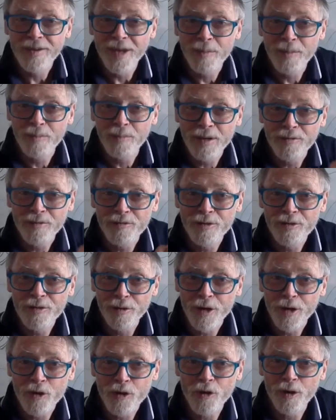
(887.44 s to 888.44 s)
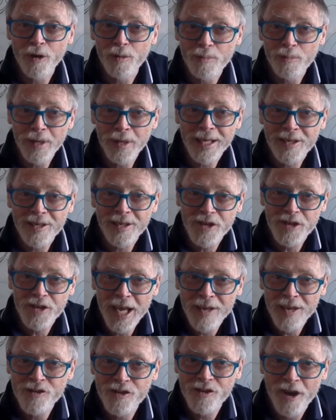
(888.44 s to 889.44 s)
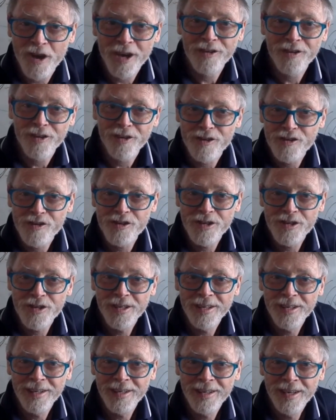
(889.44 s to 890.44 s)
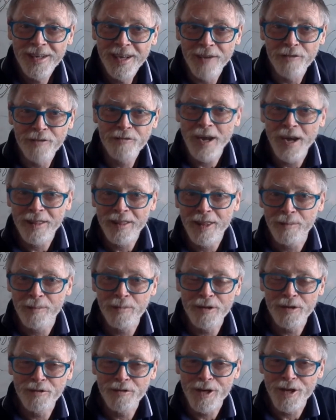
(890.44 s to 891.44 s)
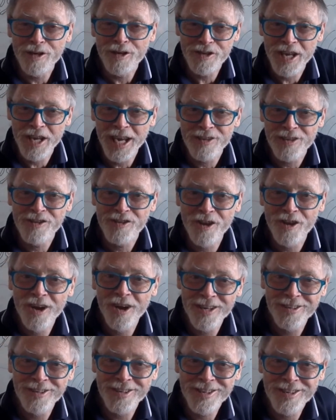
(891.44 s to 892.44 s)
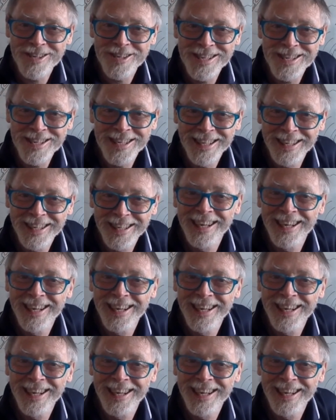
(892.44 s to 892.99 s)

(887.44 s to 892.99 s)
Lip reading: they'd be very good at being sound scientists. In fact, they'd be very sound scientists.